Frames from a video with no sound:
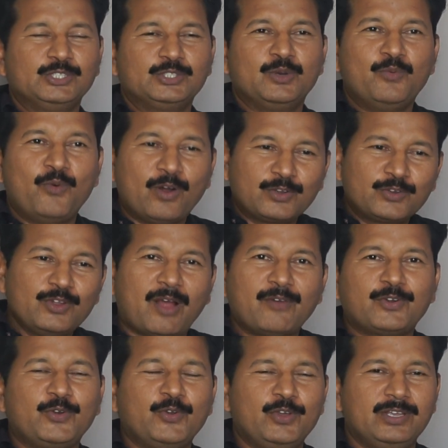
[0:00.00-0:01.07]
So what you
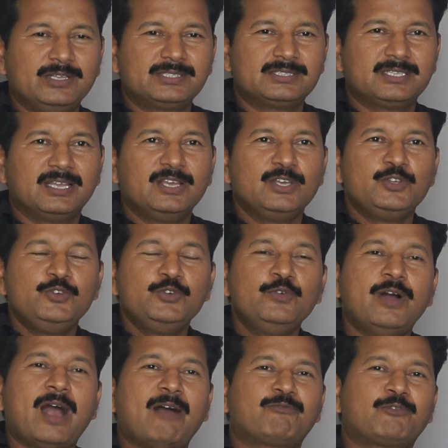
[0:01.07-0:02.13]
have to do is,
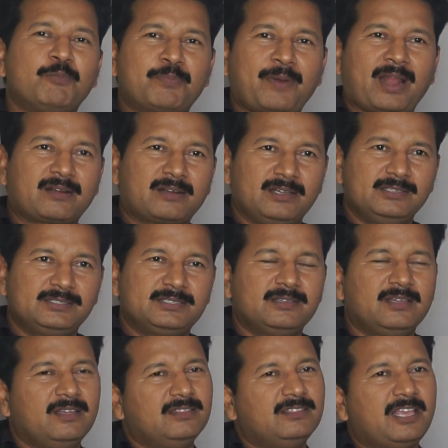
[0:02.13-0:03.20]
you have to practice
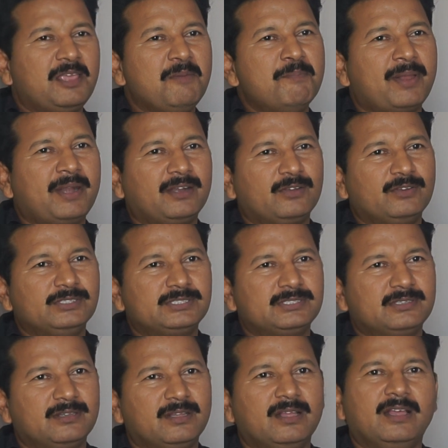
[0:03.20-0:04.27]
the imperatives
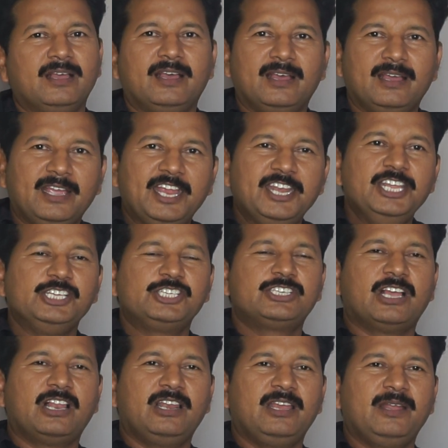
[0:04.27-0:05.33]

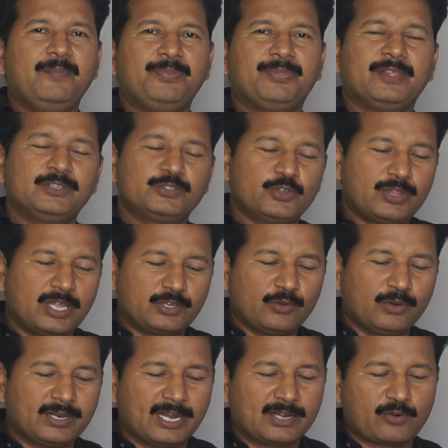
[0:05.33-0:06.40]
initially so that
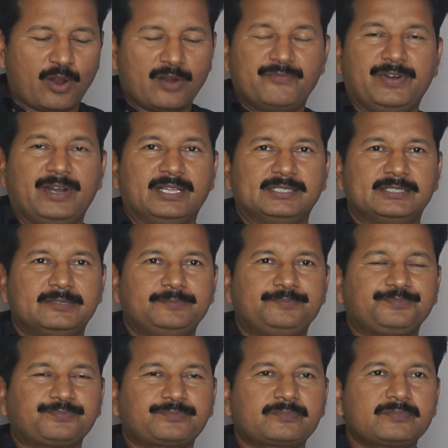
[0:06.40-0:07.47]
you will get confidence.
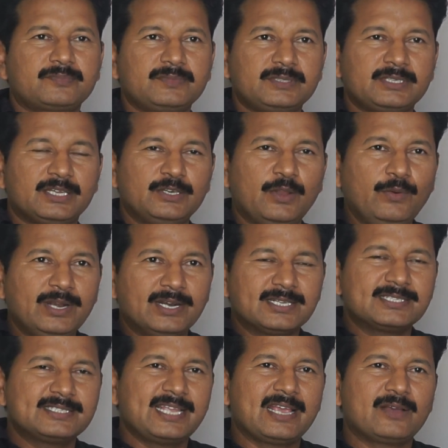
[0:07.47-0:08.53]
Now let
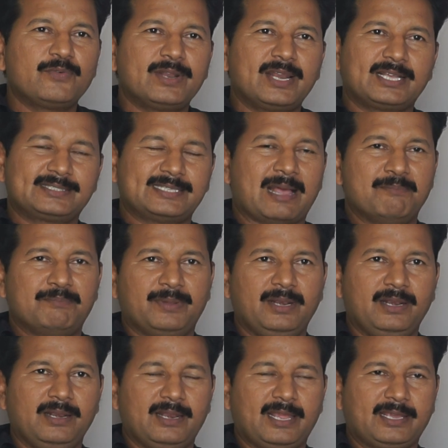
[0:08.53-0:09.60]
us take one
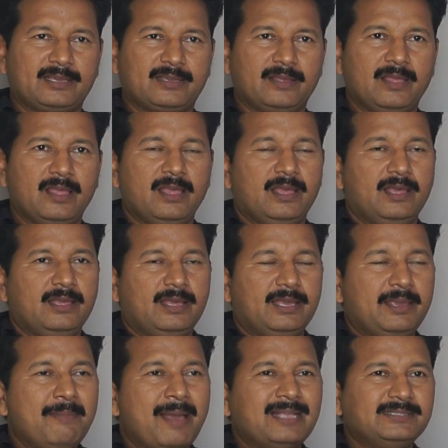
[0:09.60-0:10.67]
example. Like
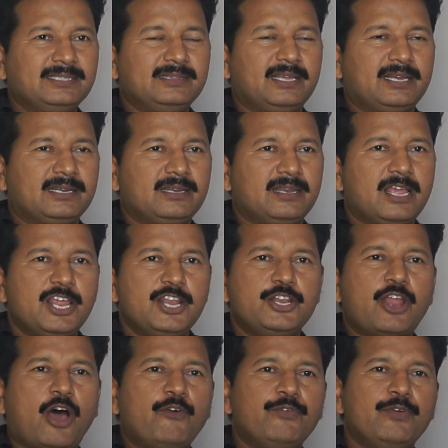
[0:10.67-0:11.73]
imagine that
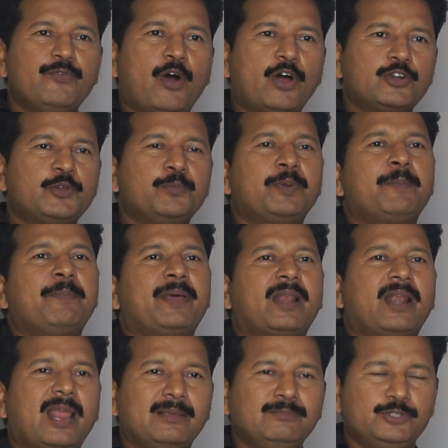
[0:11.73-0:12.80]
now we want to
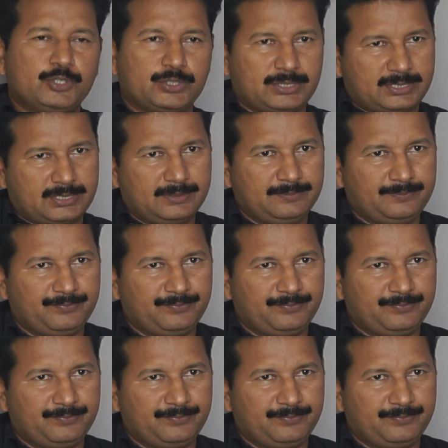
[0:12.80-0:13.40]
prepare a lime juice